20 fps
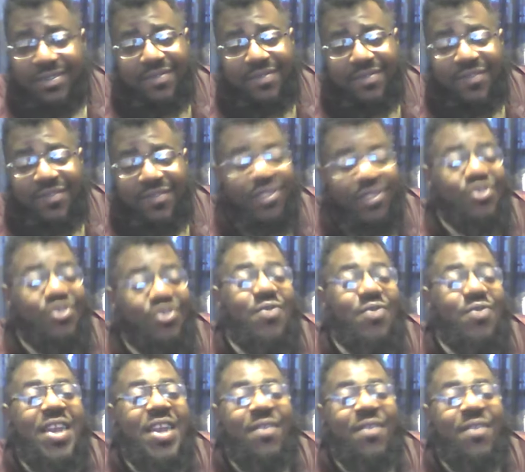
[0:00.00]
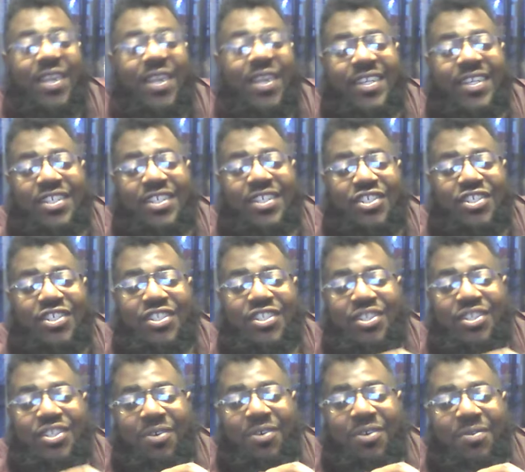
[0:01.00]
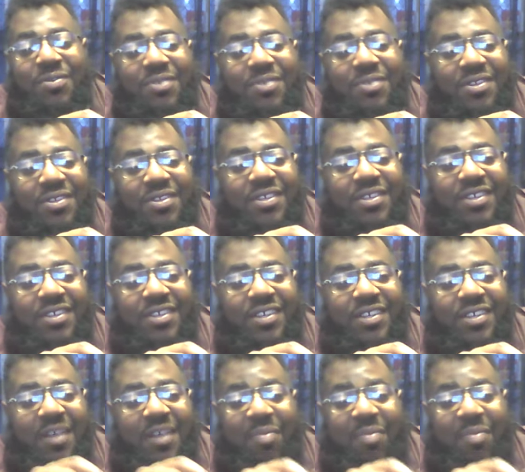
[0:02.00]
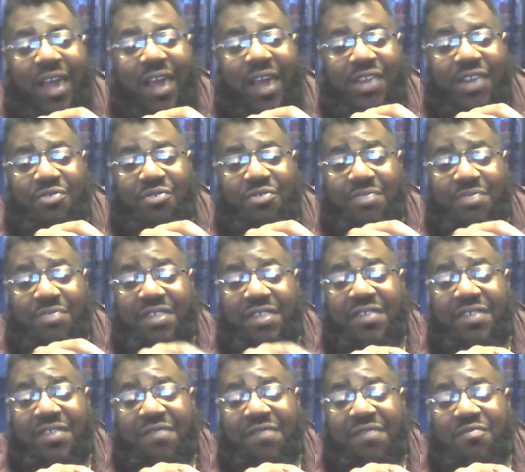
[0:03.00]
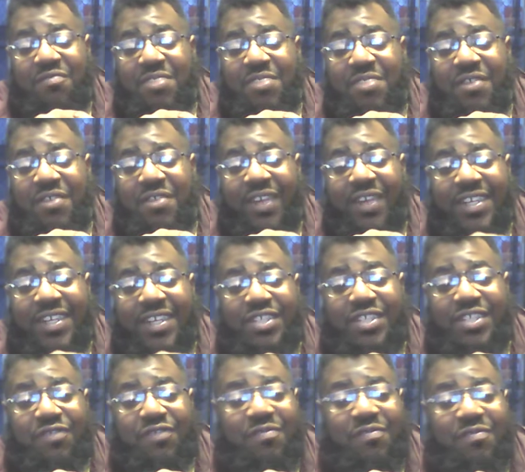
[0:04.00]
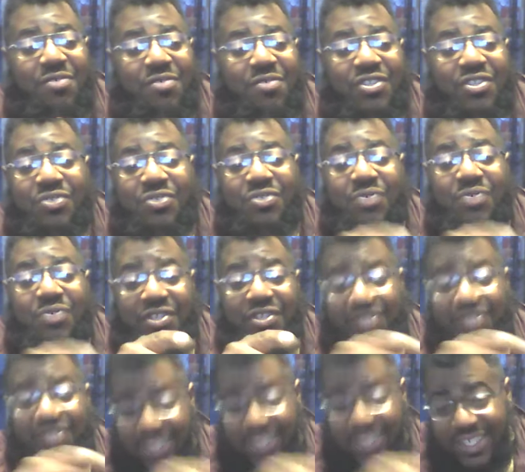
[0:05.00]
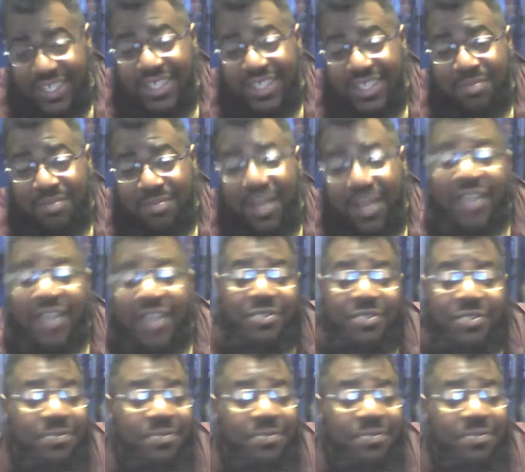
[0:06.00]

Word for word: For those who ain't in recognition, this don't apply to you. But even if you've been in recognition for more than two years, this does apply to you